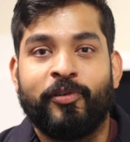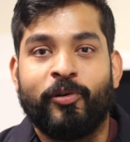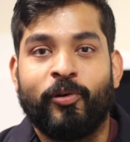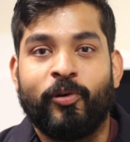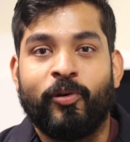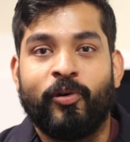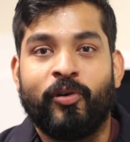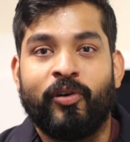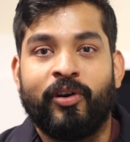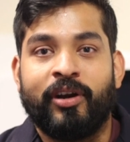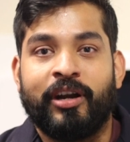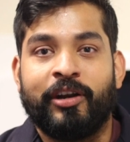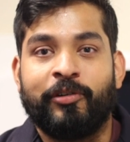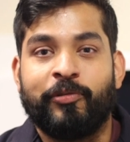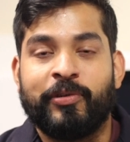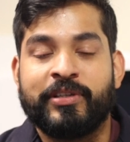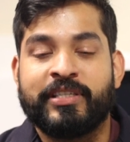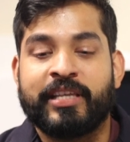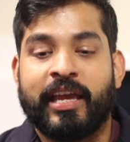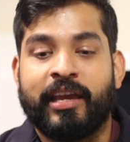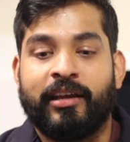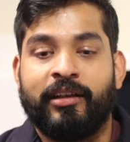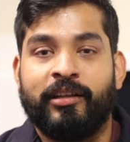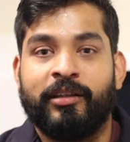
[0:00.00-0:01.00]
for
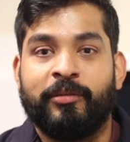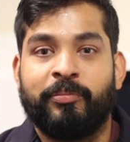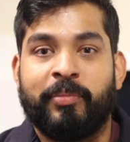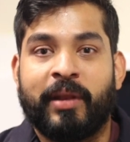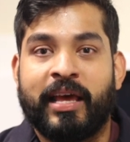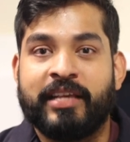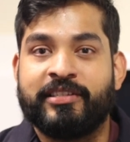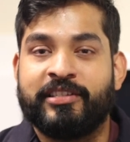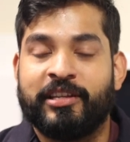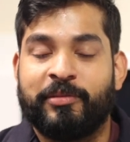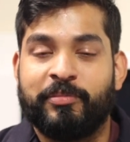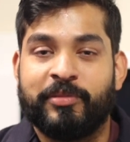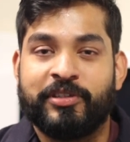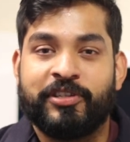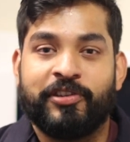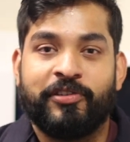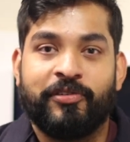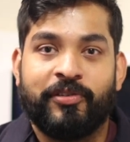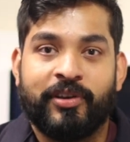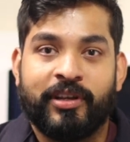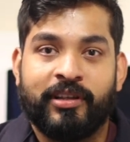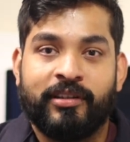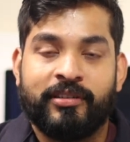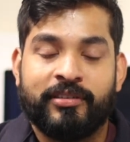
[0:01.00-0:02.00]
recycled plastic
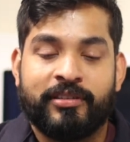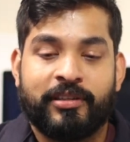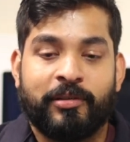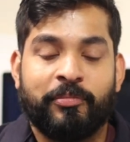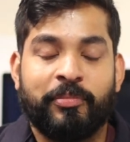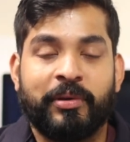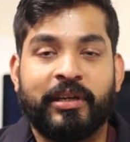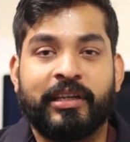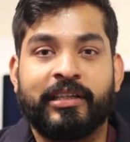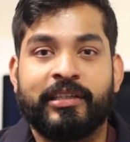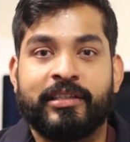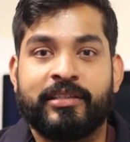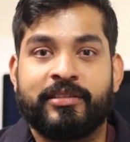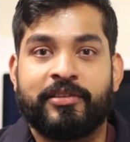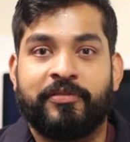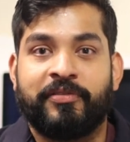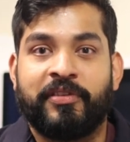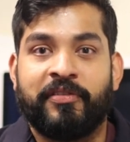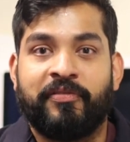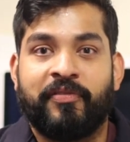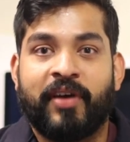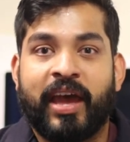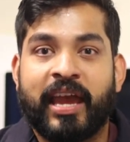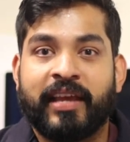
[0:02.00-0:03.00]
materials because
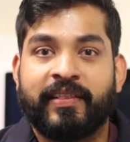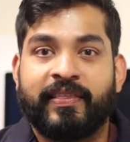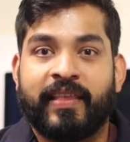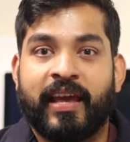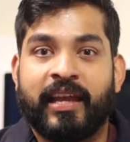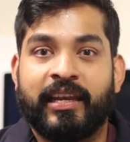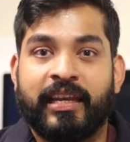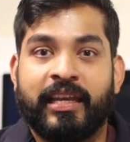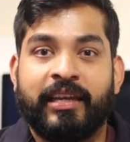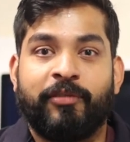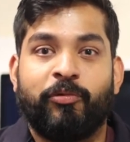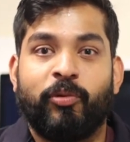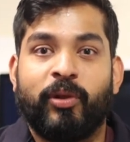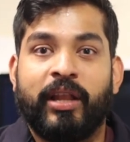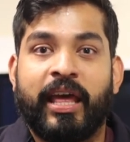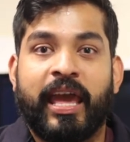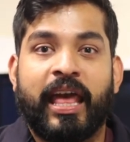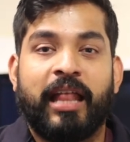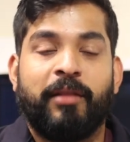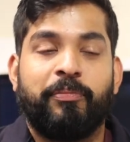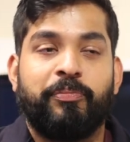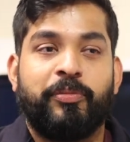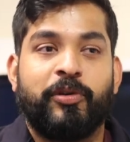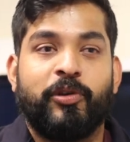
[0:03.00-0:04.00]
of the fact that it will
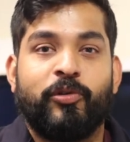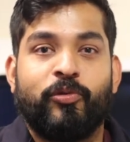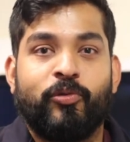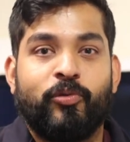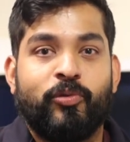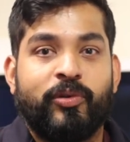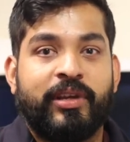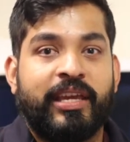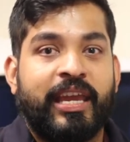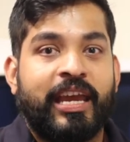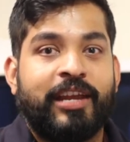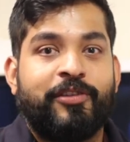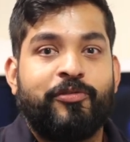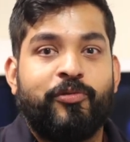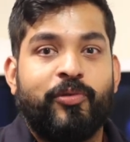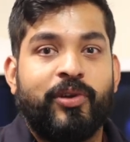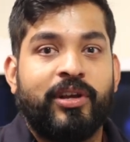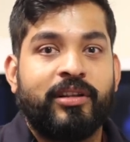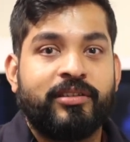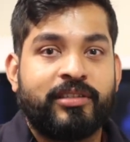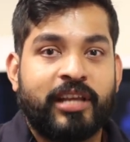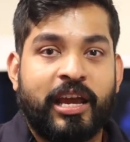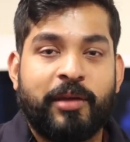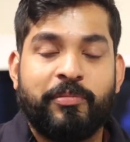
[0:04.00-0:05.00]
help you get
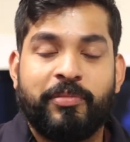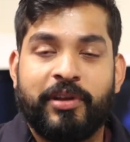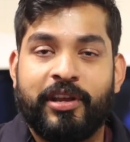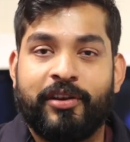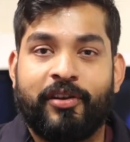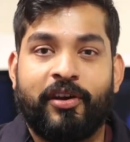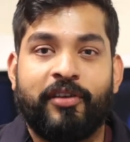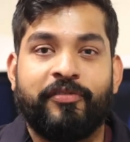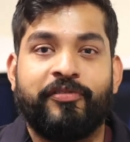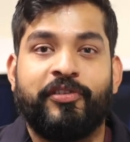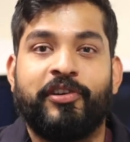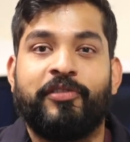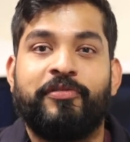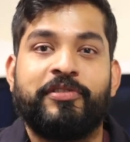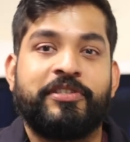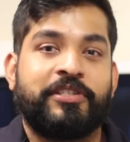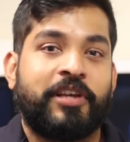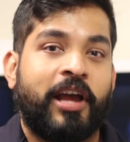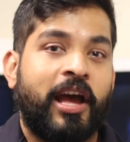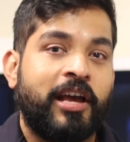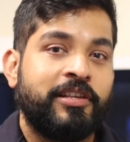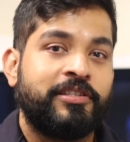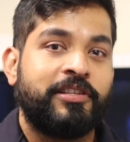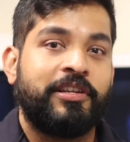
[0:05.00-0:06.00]
real-time data of your
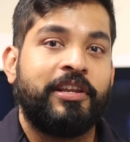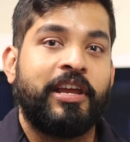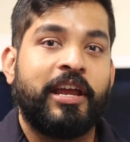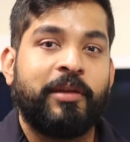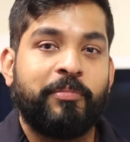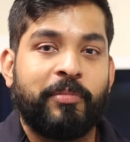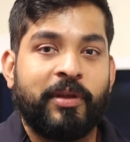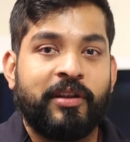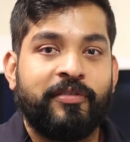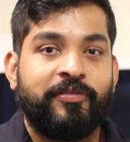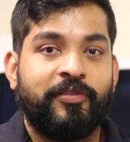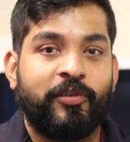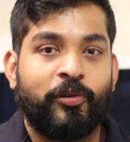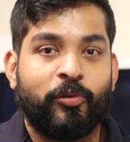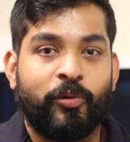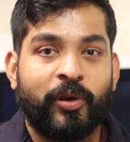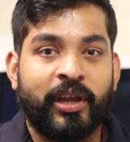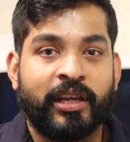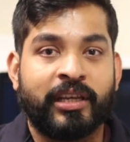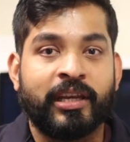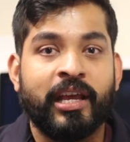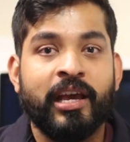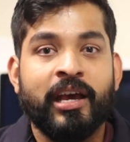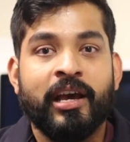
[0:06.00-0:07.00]
viscosity and melt flow
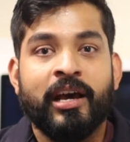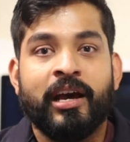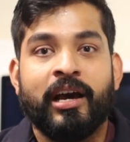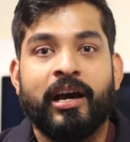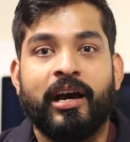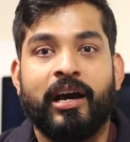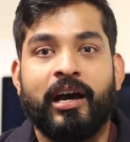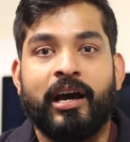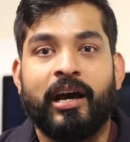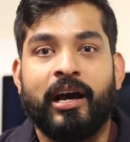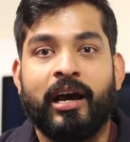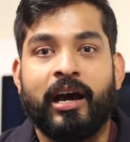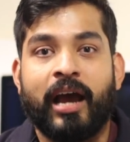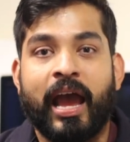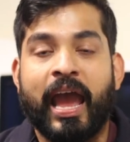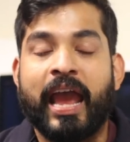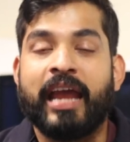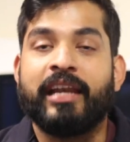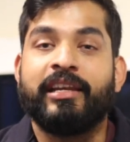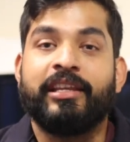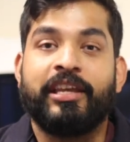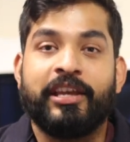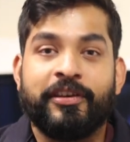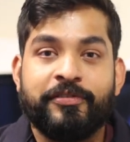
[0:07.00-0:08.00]
rate,
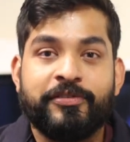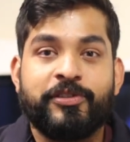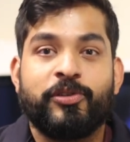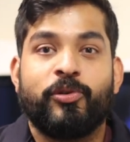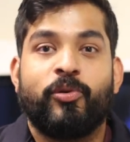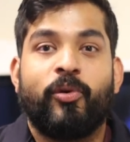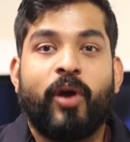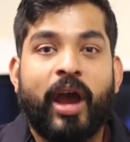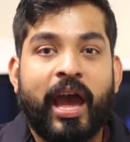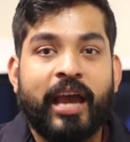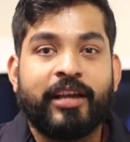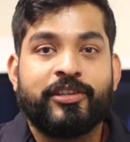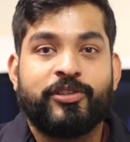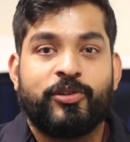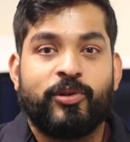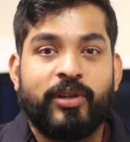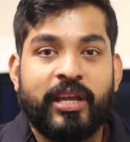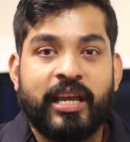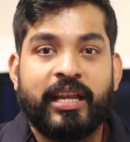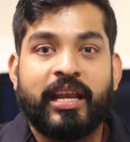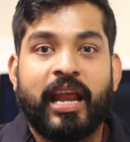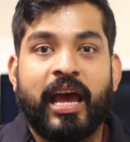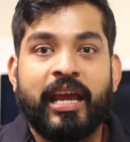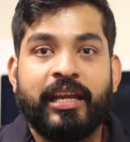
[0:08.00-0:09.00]
and gives you
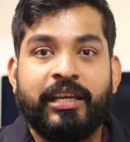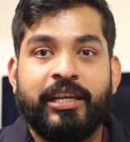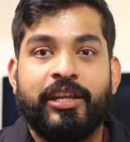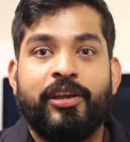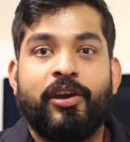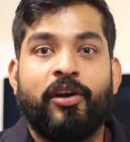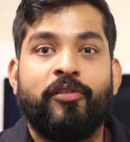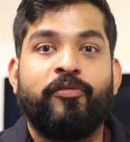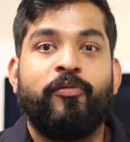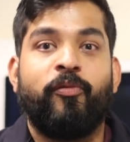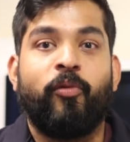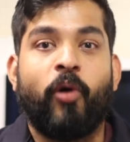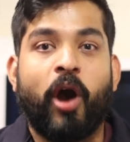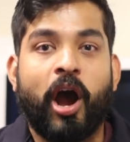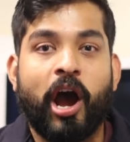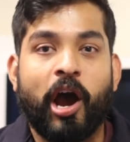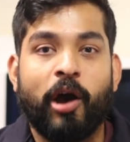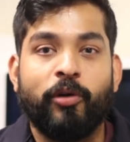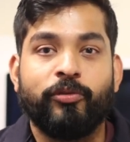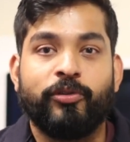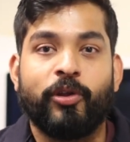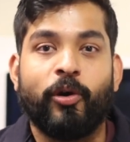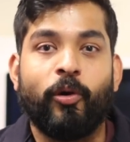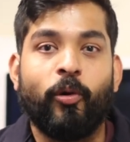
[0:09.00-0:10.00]
actually an idea of
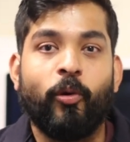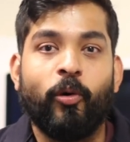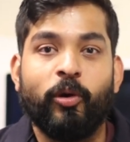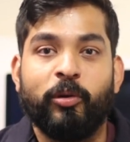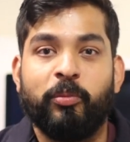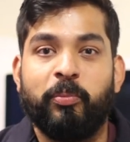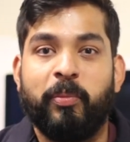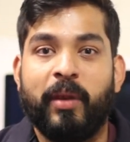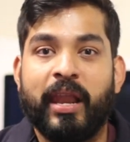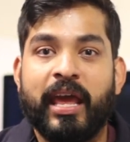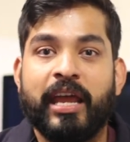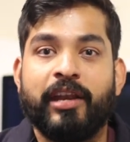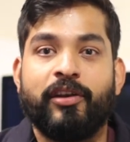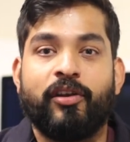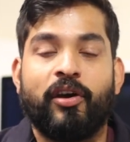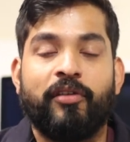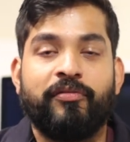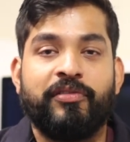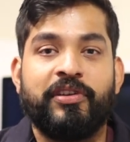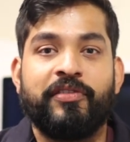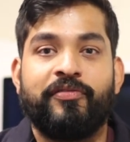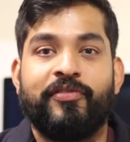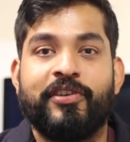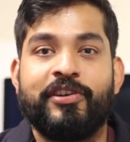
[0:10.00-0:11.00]
how the whole blend
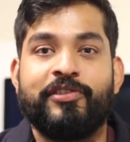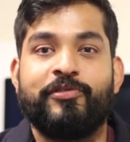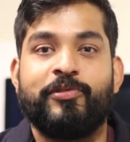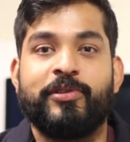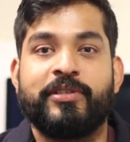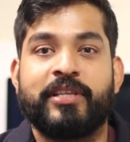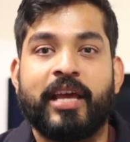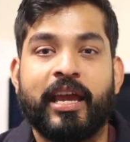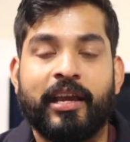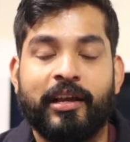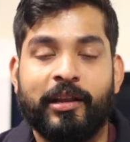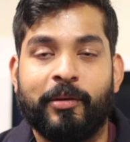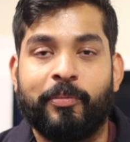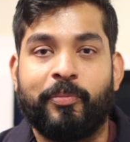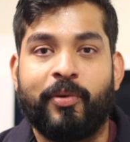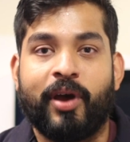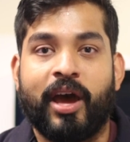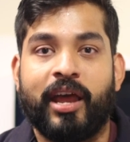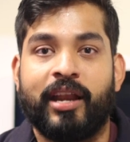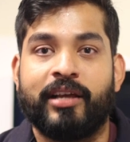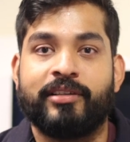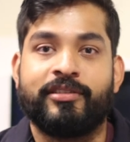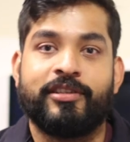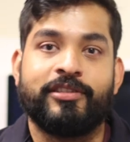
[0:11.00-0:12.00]
of different recycled
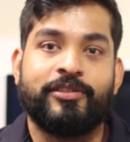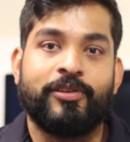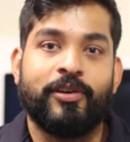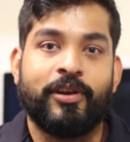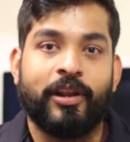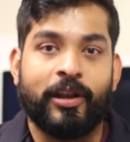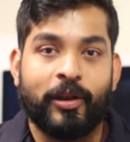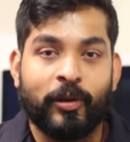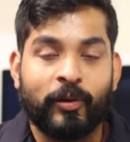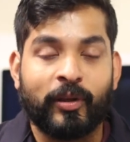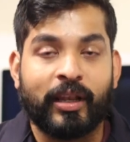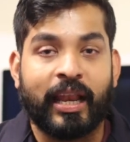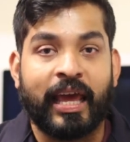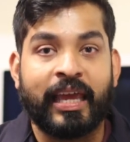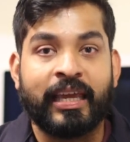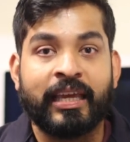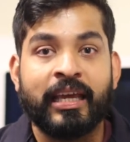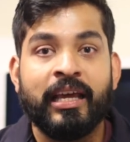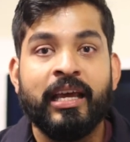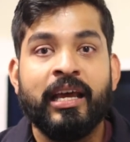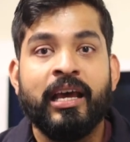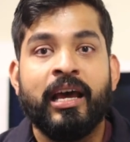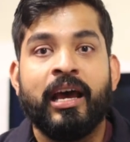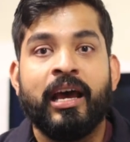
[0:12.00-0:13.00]
products is going to look like.